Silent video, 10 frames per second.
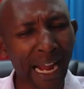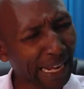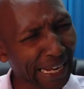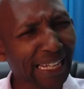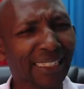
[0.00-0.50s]

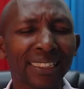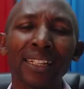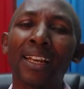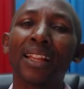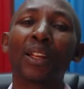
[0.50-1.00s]
Unless
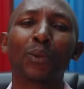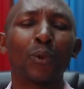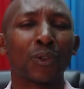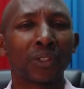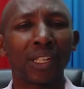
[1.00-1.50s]
that
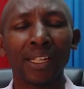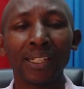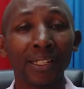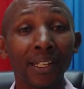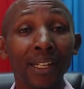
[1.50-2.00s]
was
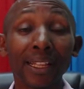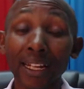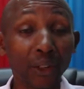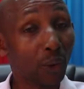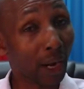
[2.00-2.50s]
said,
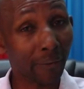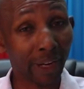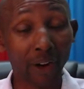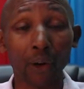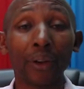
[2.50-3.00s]
then you can
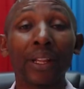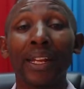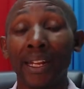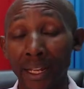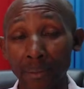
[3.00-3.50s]
record the
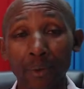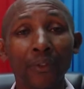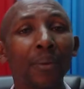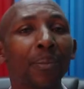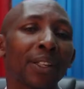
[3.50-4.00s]
name
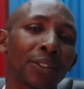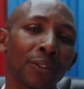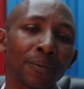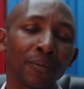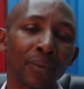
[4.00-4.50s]
of the
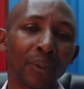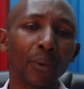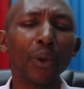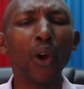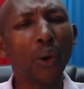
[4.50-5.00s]
person.
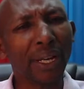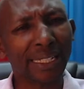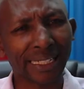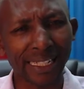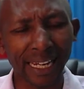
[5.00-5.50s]
We
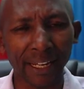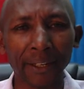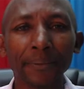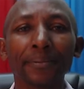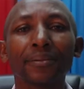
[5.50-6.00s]
always say,